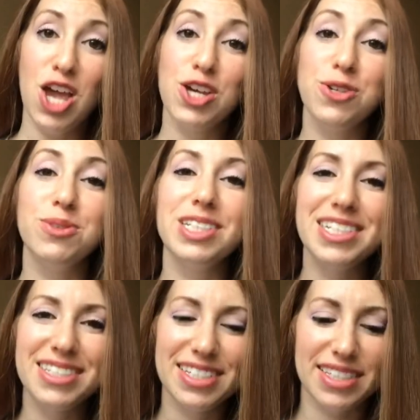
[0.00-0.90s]

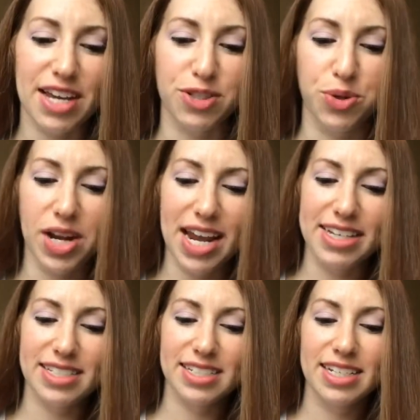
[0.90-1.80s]
Ulysses S.
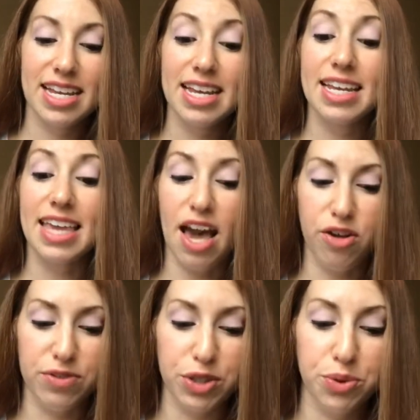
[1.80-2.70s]
Grant,
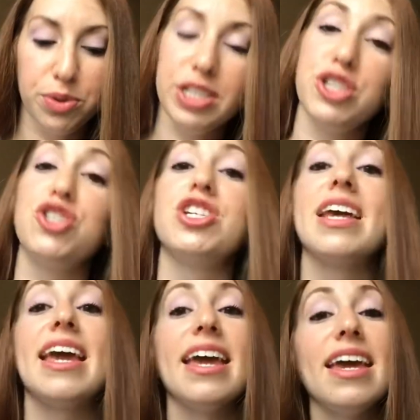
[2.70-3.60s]
Calvin Coolidge,
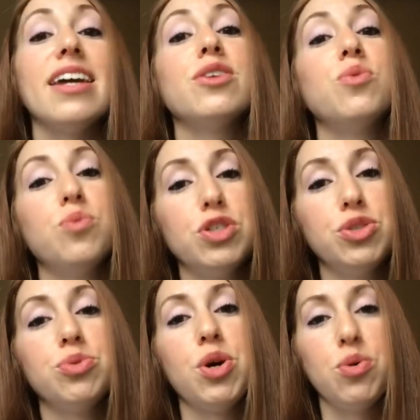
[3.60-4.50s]
and
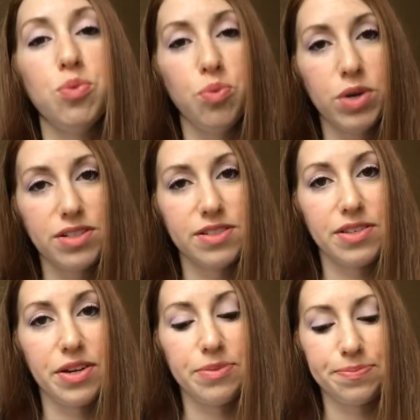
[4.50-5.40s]
Woodrow
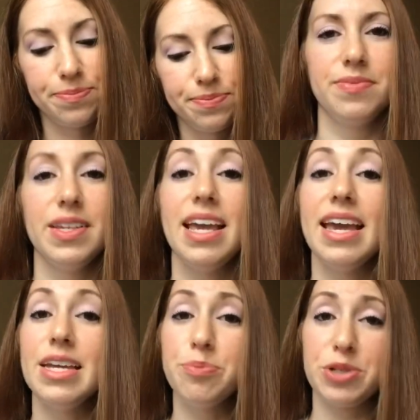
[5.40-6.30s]
Wilson.
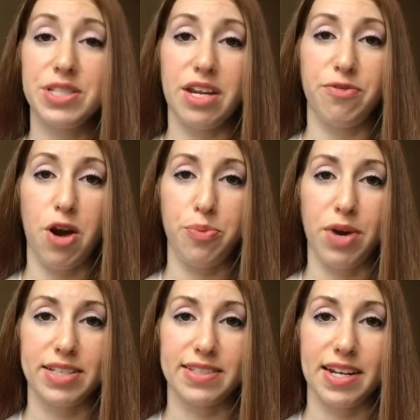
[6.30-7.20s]
8% of our
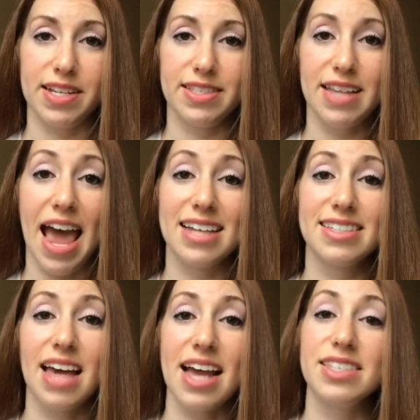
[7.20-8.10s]
presidents had
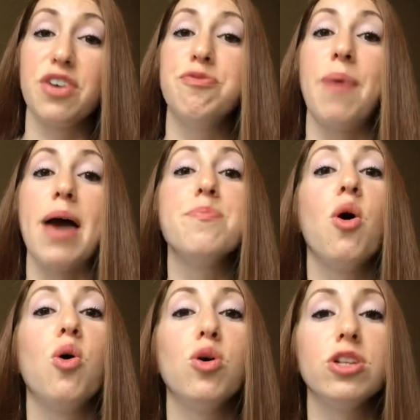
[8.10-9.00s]
signs of
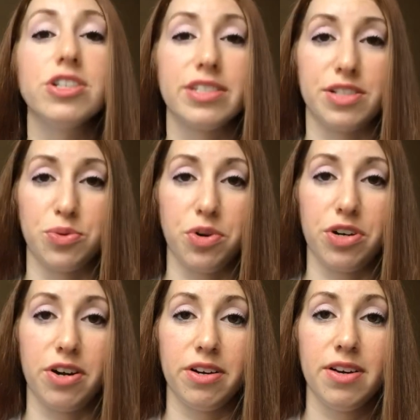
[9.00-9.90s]
bipolar
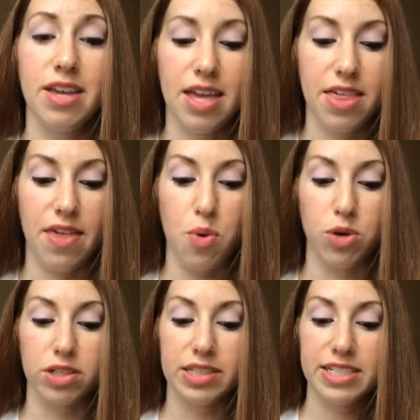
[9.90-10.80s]
disorder. They
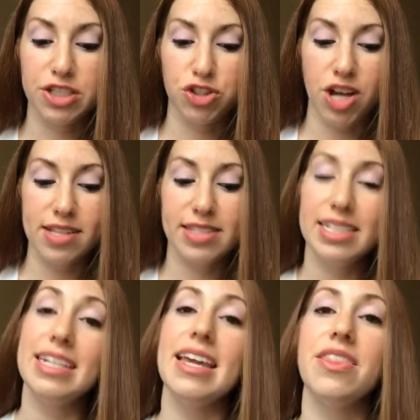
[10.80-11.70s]
were Lyndon
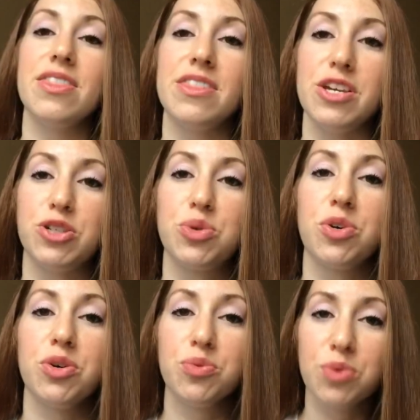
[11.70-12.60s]
Johnson and
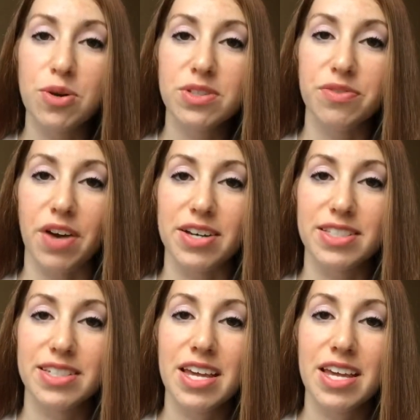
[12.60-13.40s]
Theodore Roosevelt.